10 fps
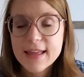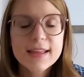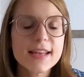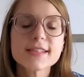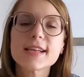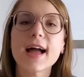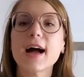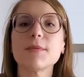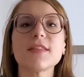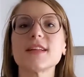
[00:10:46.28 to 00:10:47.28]
It is a
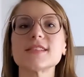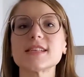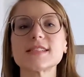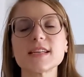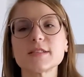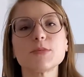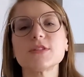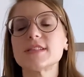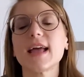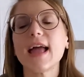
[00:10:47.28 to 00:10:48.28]
hobby that's
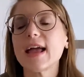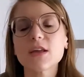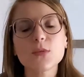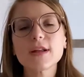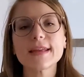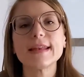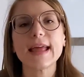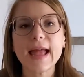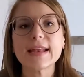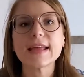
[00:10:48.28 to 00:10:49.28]
accessible to anyone in
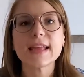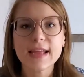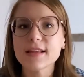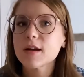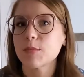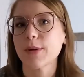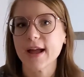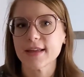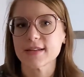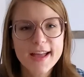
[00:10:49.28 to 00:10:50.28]
any income
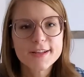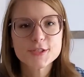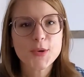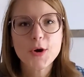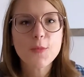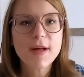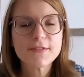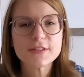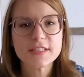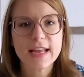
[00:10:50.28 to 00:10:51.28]
bracket. So I hope
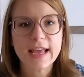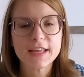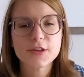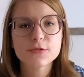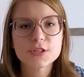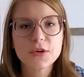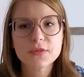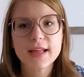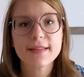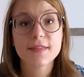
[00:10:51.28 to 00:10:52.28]
after today you don't
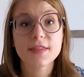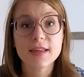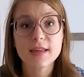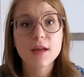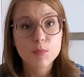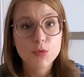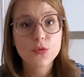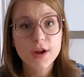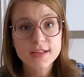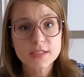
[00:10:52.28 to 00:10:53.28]
let the
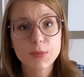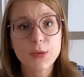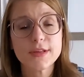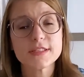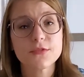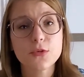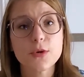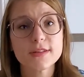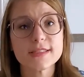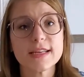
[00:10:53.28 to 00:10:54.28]
price point of
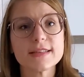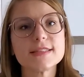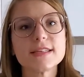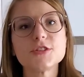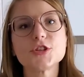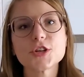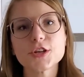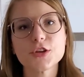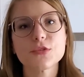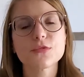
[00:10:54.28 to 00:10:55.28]
quilting deter
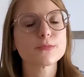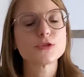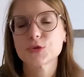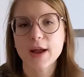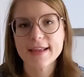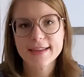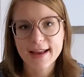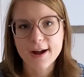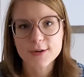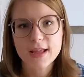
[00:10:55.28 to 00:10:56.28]
you from trying it
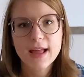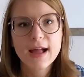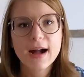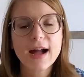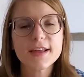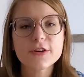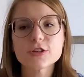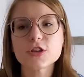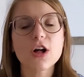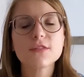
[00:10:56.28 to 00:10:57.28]
out. I
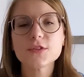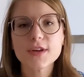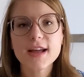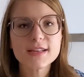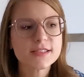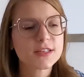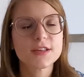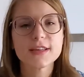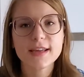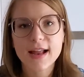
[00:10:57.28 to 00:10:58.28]
encourage all of you guys to
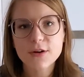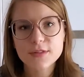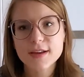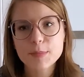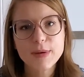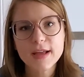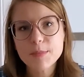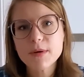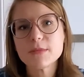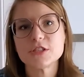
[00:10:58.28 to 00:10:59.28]
get out there, pick up
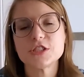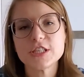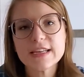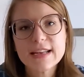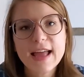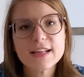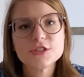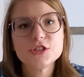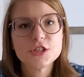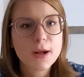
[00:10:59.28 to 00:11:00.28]
a machine,
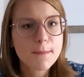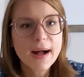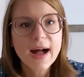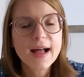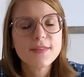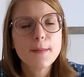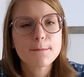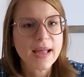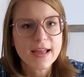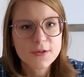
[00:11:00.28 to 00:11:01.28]
and jump on the
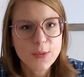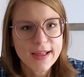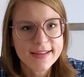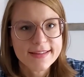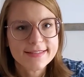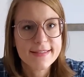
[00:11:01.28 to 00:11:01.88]
bandwagon.